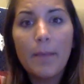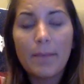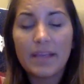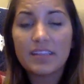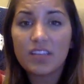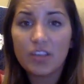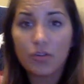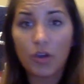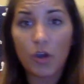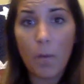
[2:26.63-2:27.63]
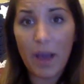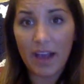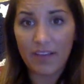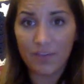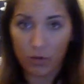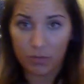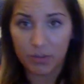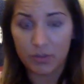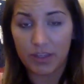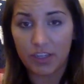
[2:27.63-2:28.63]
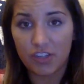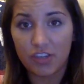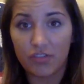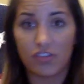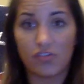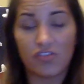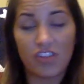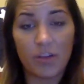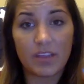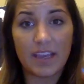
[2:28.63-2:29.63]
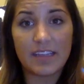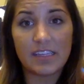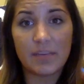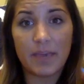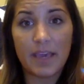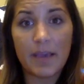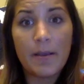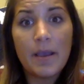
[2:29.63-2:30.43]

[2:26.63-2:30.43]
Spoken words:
Basically, you can go back and forth between the two. So you start with ATP.